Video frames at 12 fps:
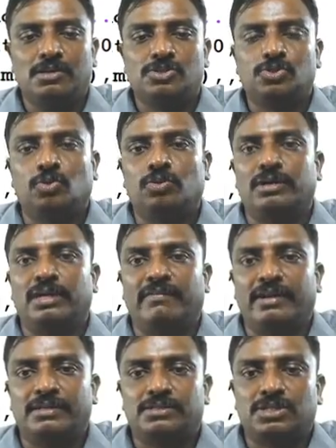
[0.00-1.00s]
So
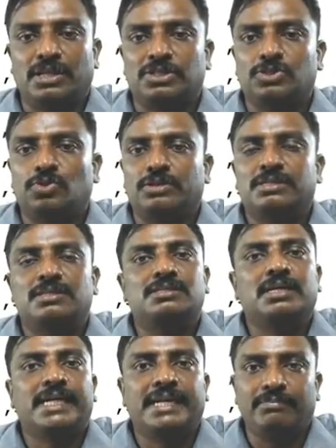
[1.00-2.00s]
evaluate selection. So this is
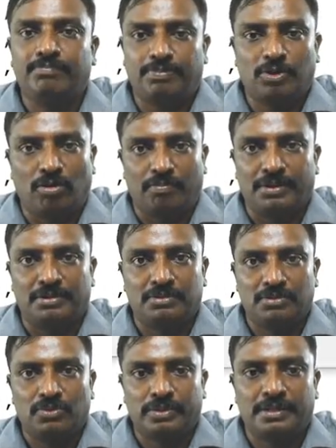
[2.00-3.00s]
the green component.
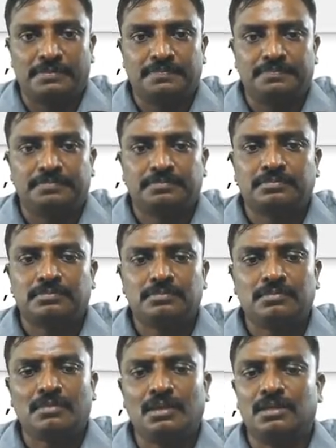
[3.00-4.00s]
Okay.
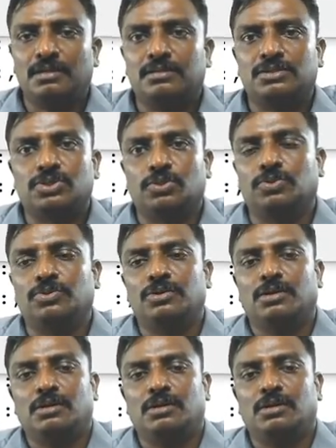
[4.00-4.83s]
So